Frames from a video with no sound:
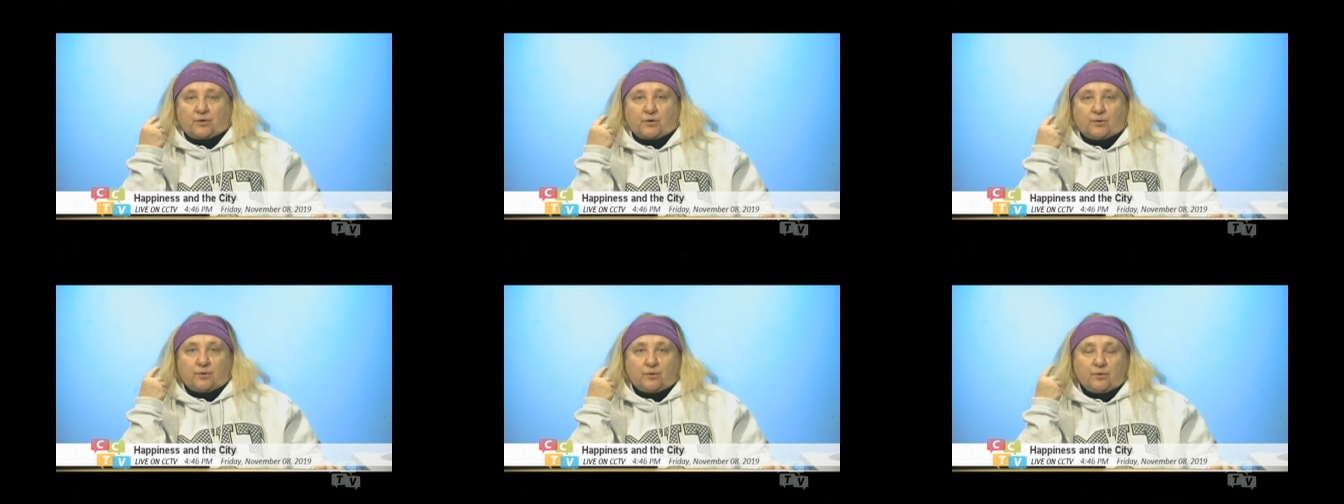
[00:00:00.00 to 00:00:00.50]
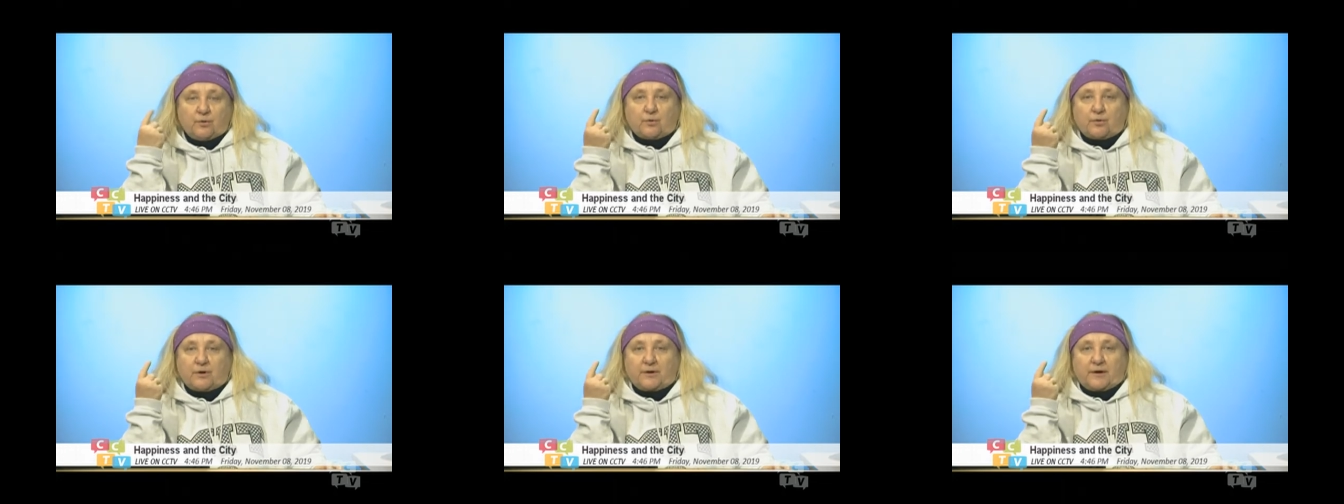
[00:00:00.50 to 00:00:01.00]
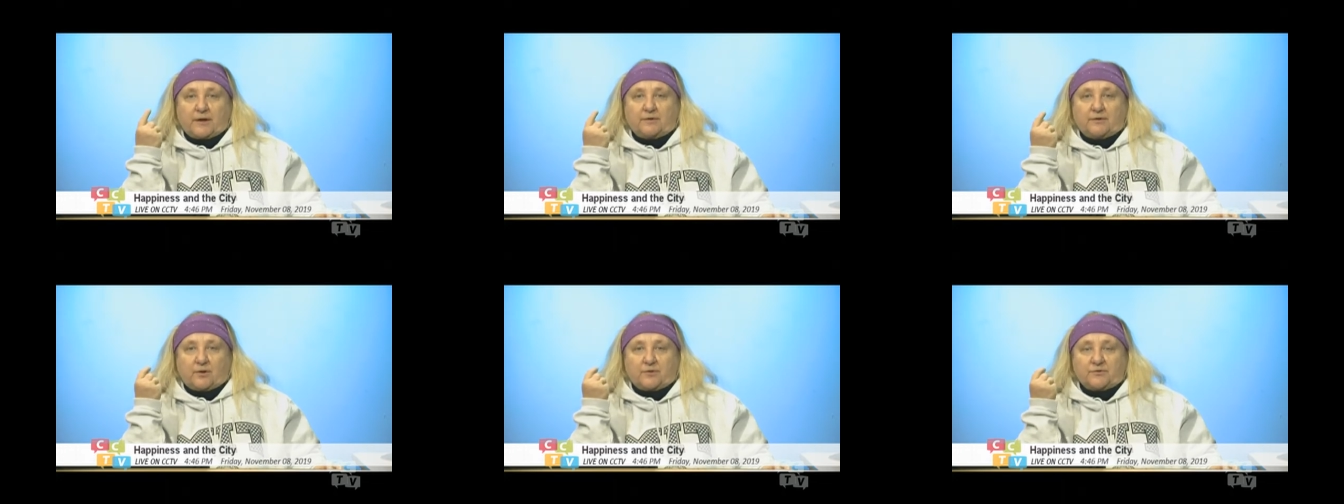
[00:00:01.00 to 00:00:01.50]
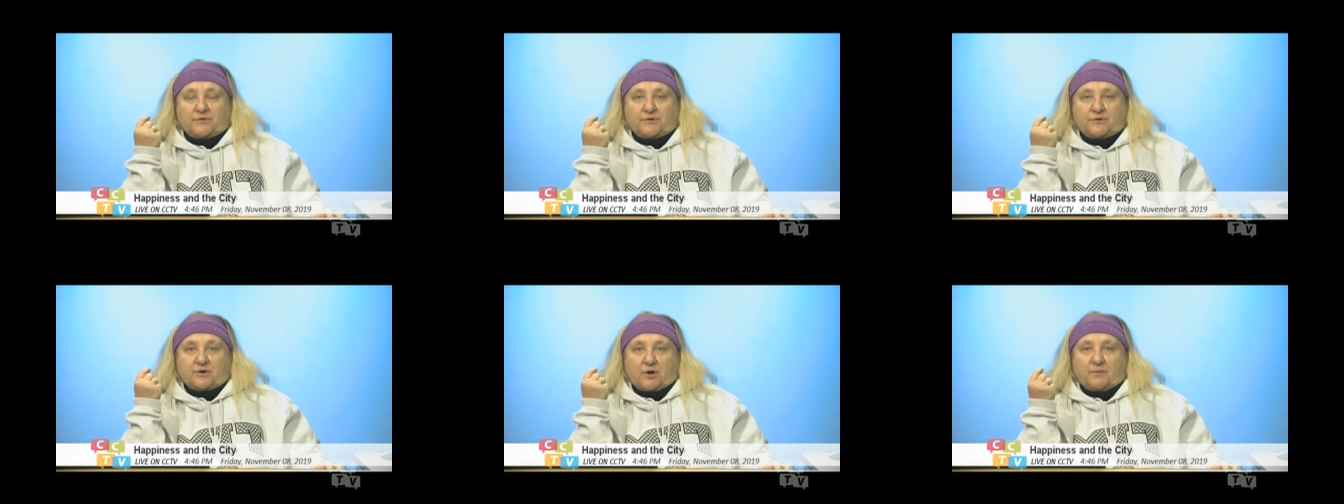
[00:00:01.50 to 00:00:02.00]
look at
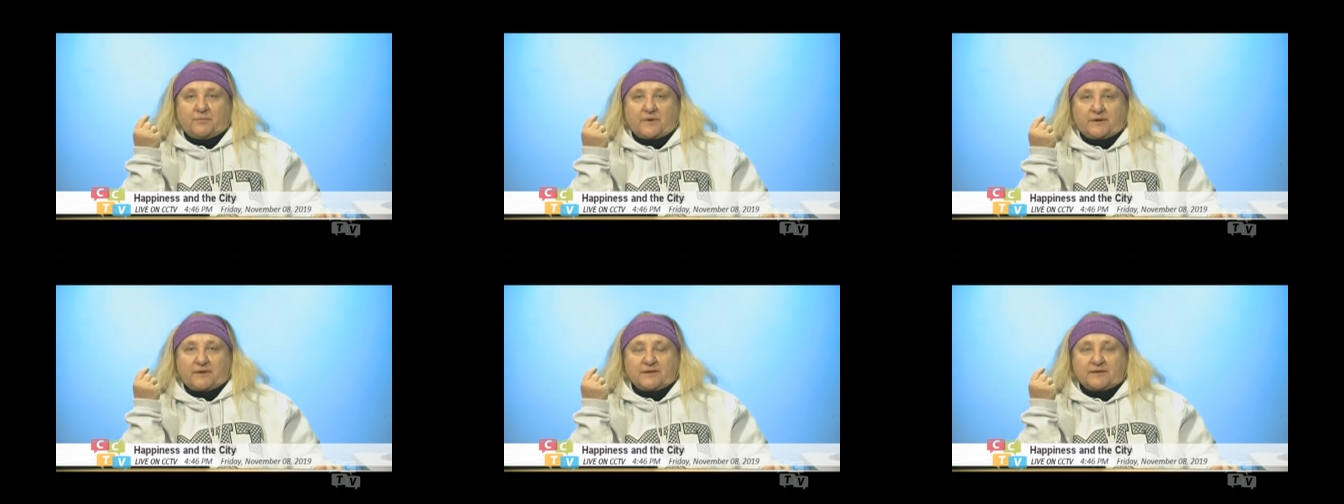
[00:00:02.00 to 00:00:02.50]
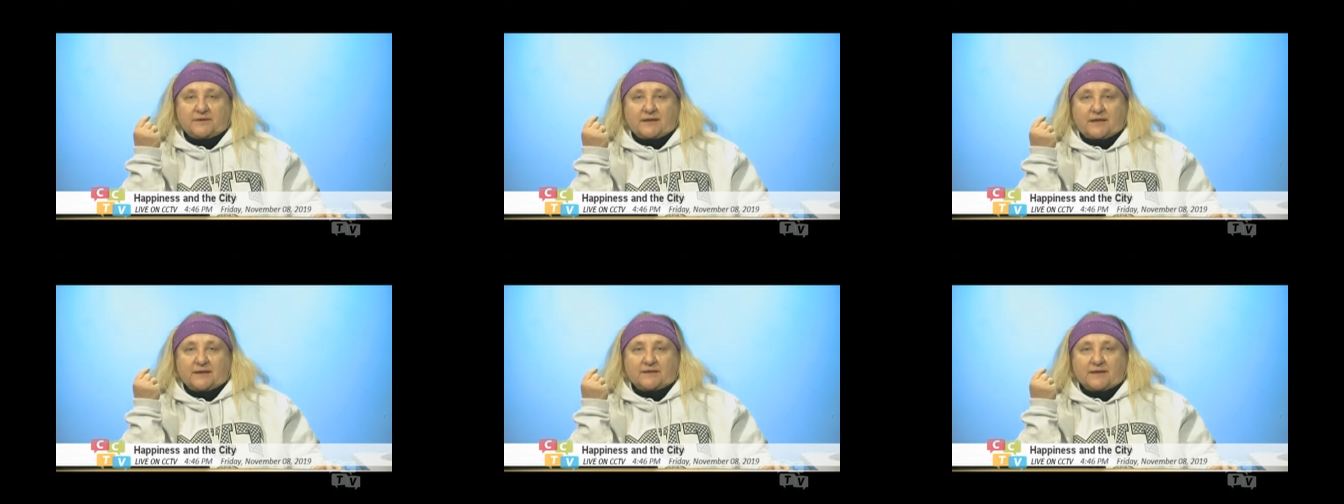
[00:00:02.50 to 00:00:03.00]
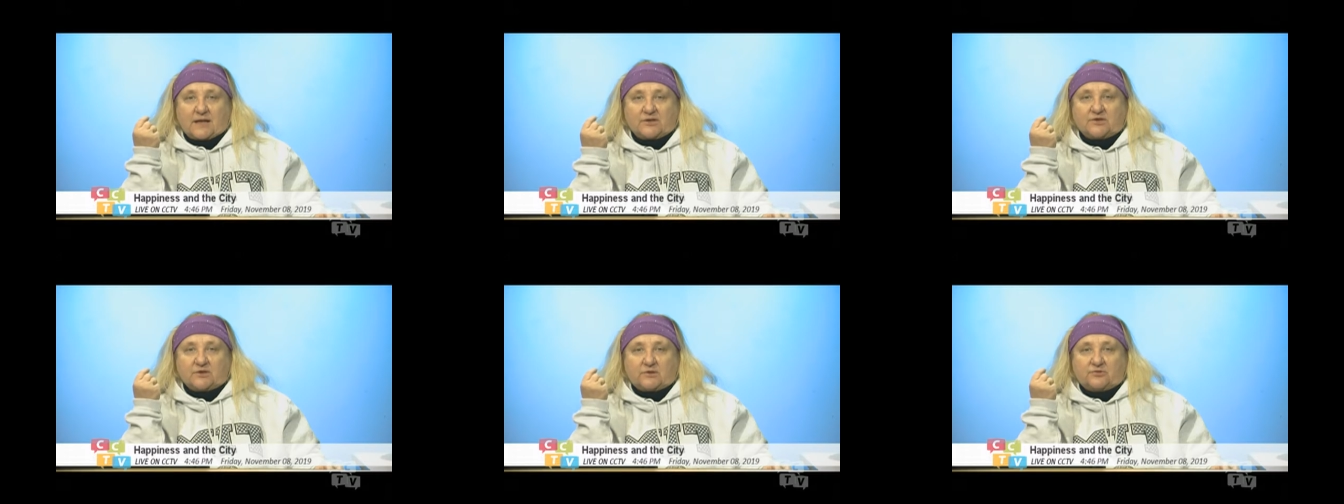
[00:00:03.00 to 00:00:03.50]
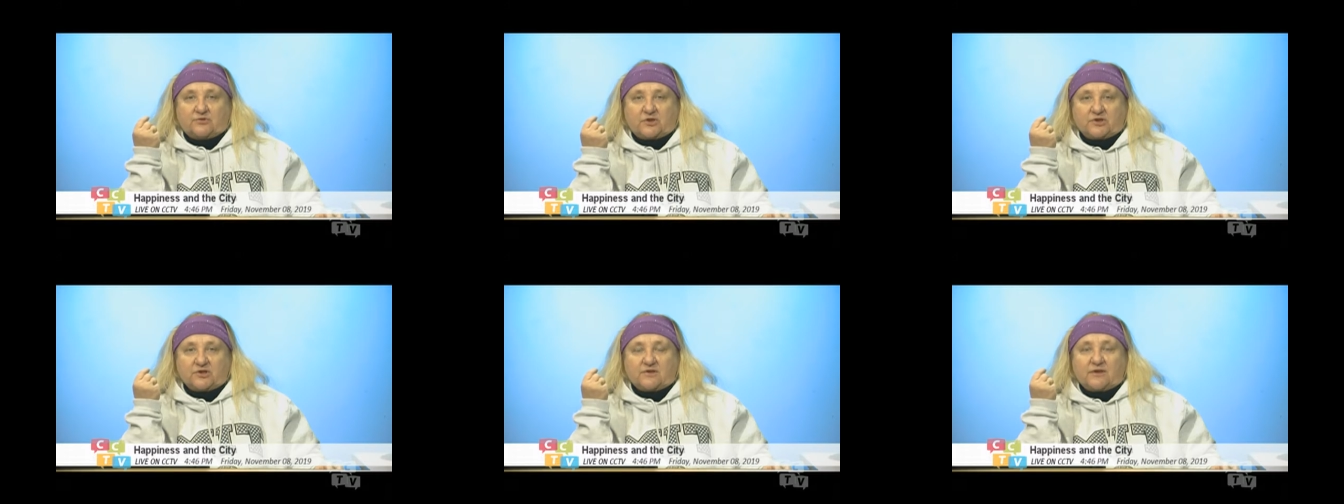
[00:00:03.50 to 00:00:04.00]
those companies as national
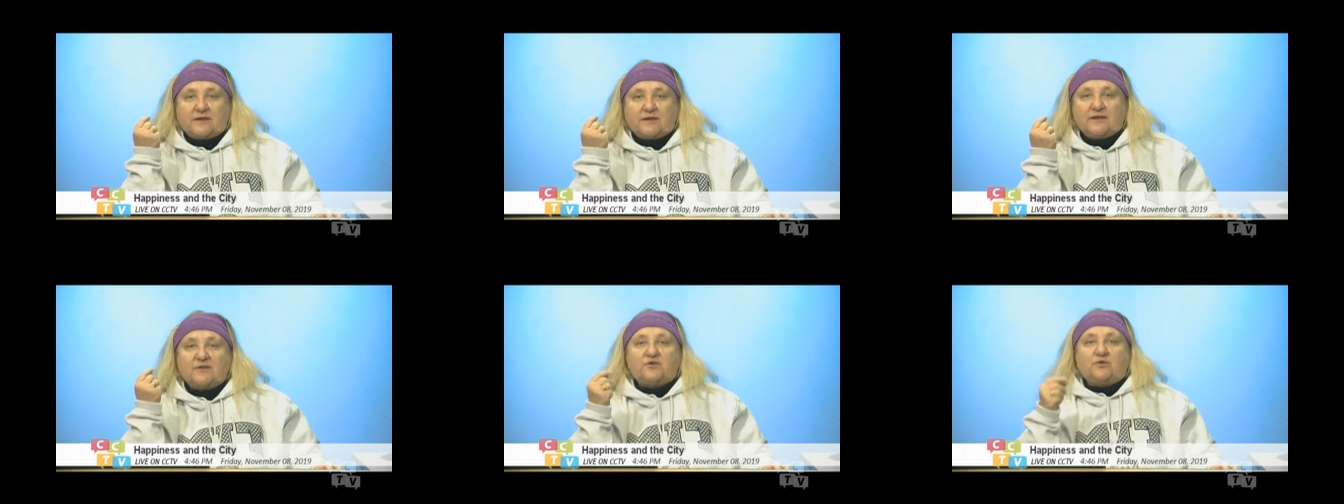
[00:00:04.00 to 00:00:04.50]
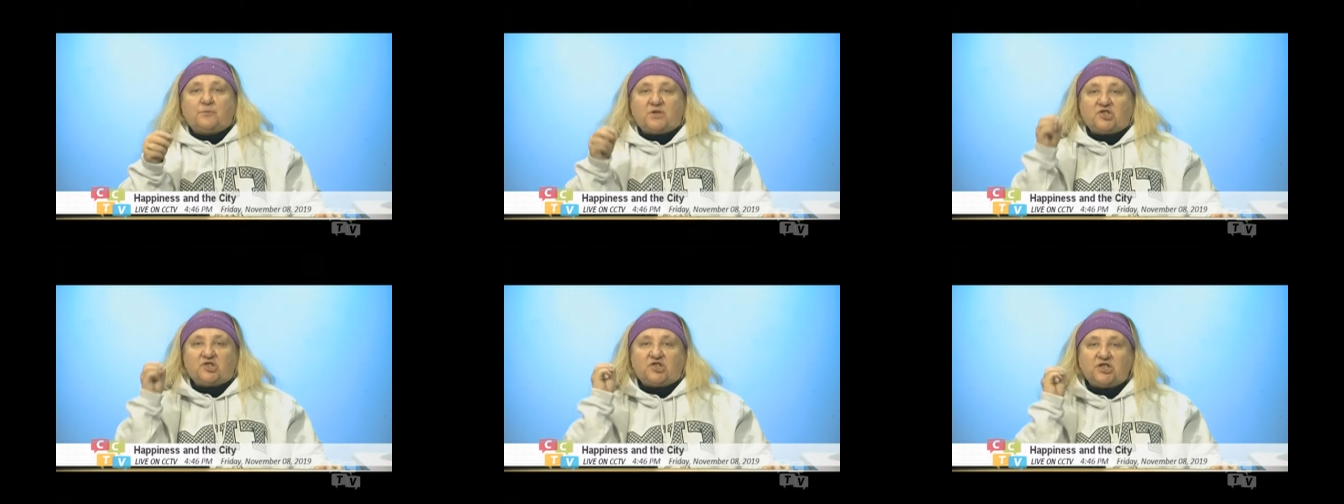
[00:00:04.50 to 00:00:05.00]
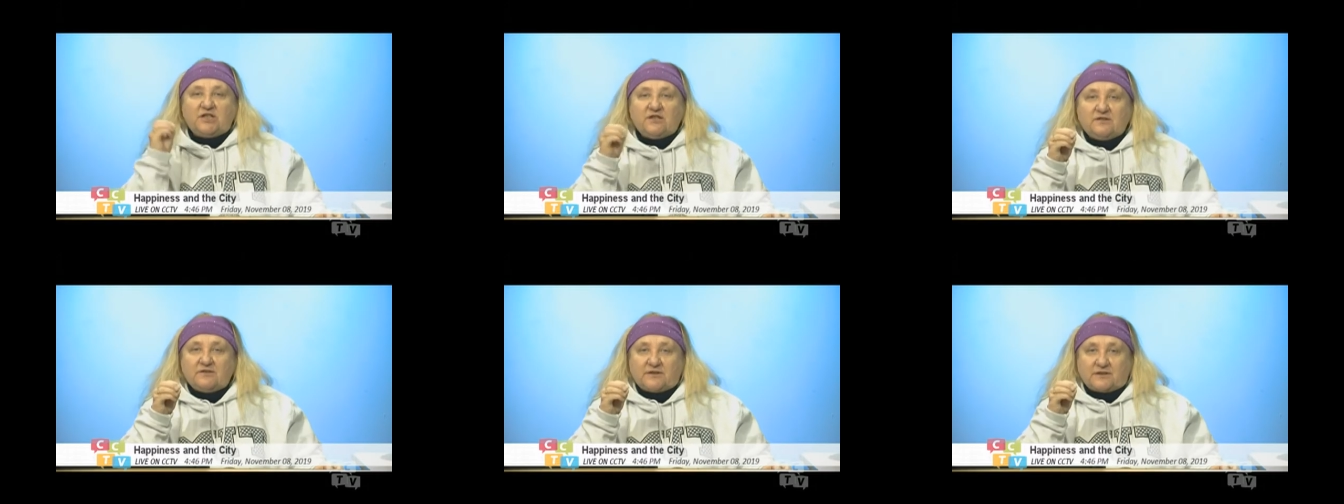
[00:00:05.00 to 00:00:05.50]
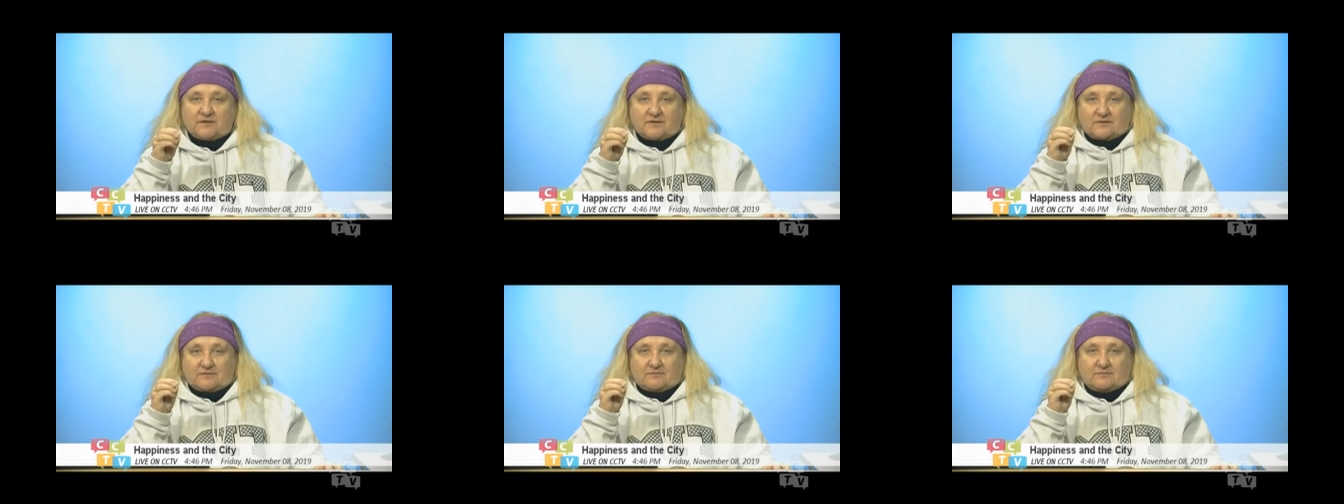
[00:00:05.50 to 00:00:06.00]
treasure that needs to be shielded,
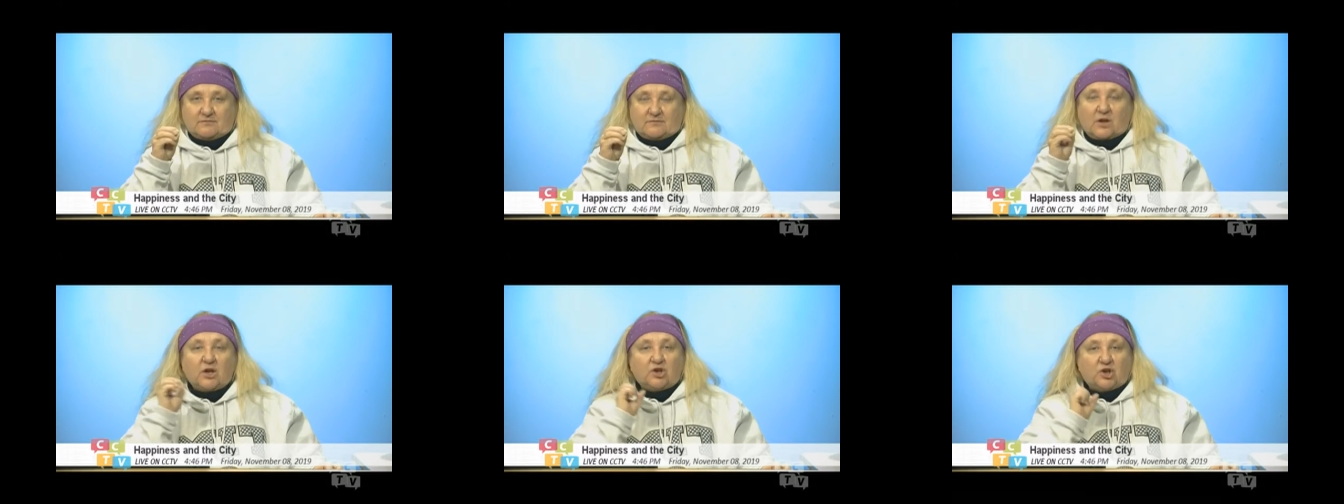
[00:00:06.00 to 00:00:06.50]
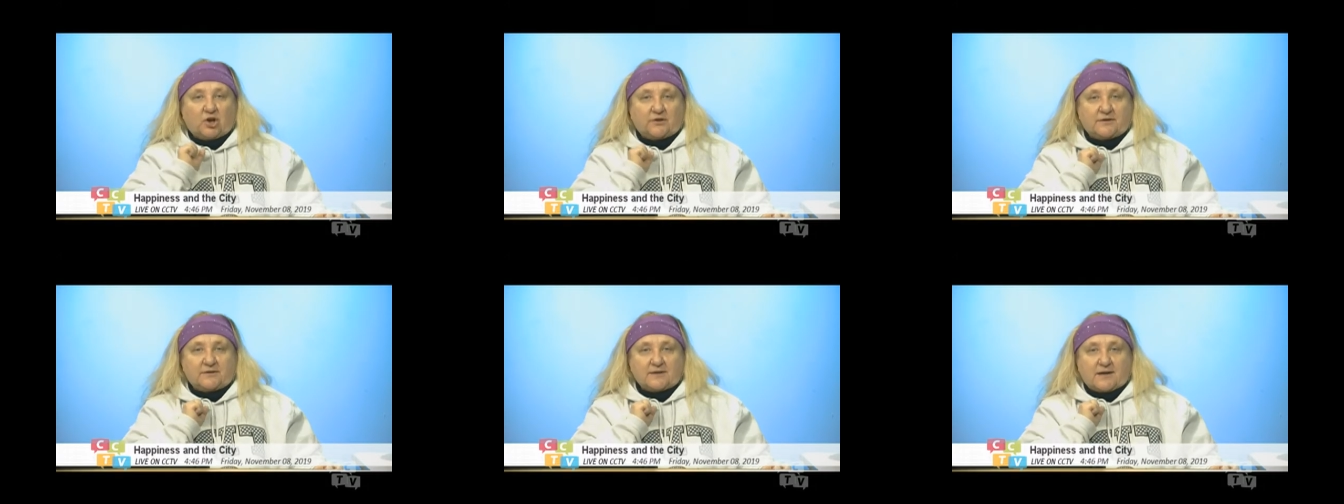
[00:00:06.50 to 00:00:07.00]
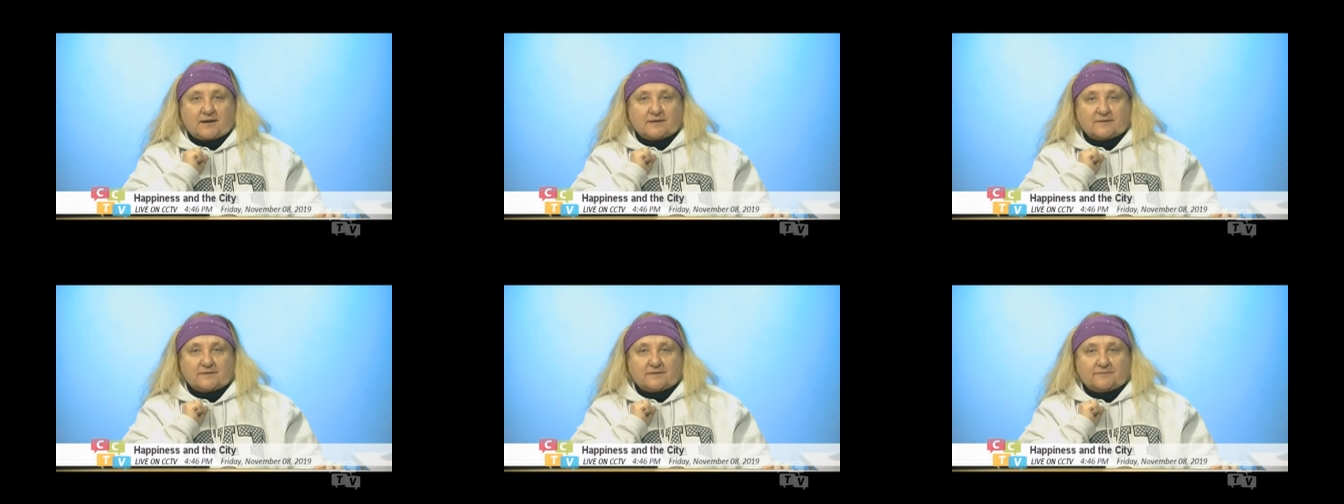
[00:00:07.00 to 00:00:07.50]
not attacked.